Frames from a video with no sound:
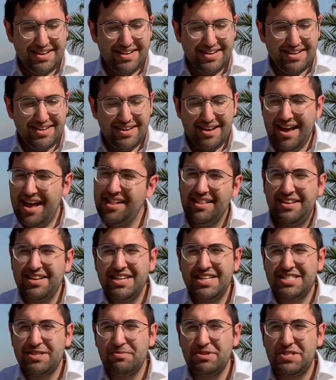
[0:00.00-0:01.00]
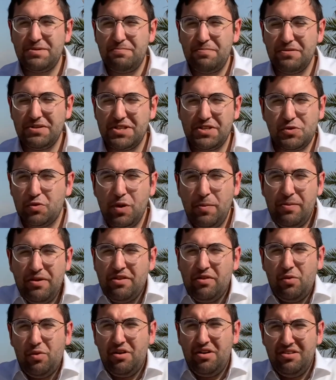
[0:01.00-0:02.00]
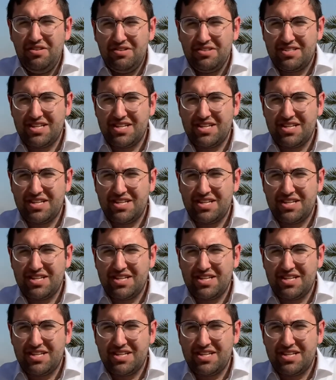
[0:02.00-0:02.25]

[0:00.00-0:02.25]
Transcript: Hellenism is sweeping the world.